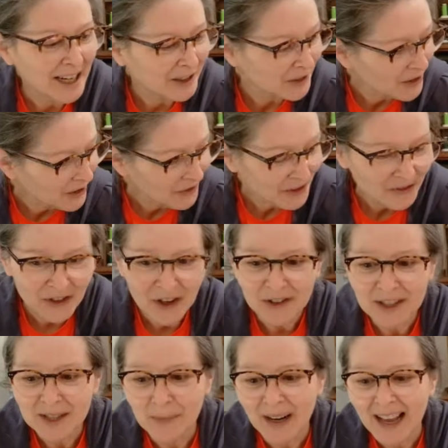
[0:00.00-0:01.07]
I don't know if you've
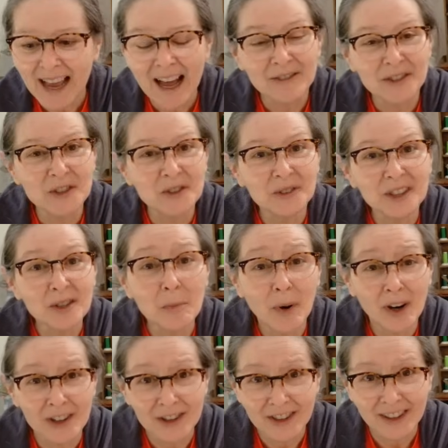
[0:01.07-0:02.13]
noticed, but I have a new little
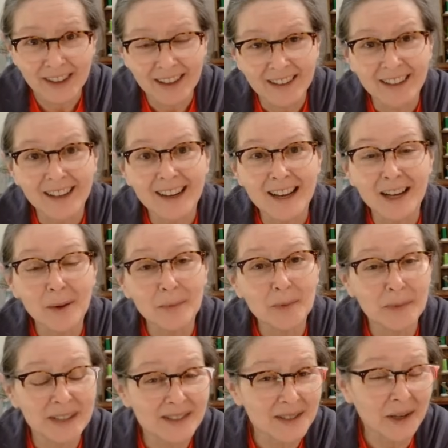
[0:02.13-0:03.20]
partner here. A couple
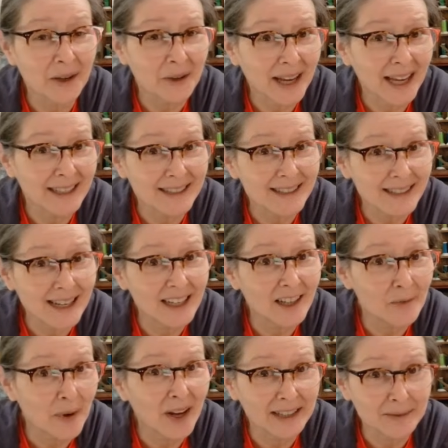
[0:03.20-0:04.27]
months ago, I had to say
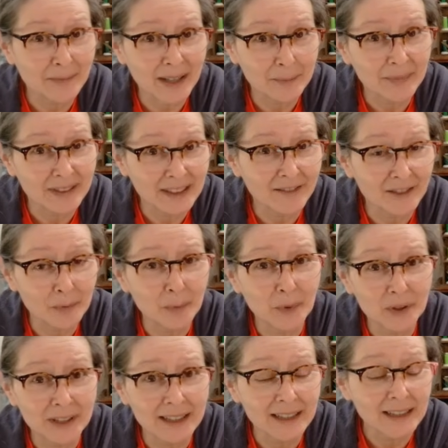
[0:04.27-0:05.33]
goodbye to my beloved
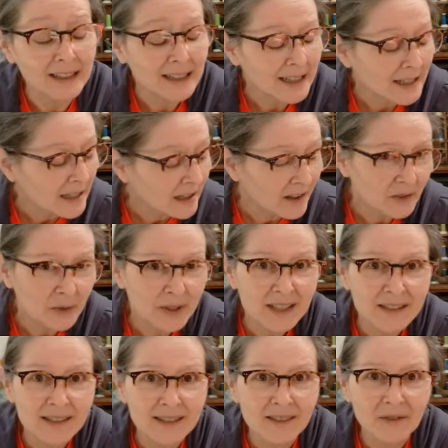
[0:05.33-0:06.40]
Bullet. It
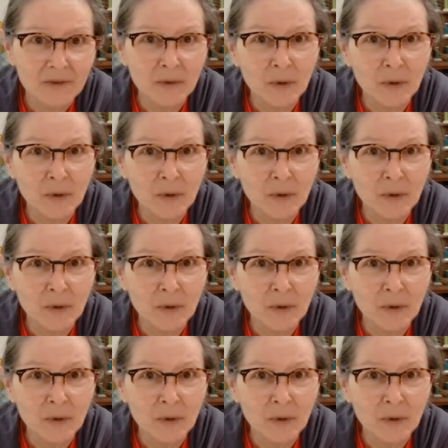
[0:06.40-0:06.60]
was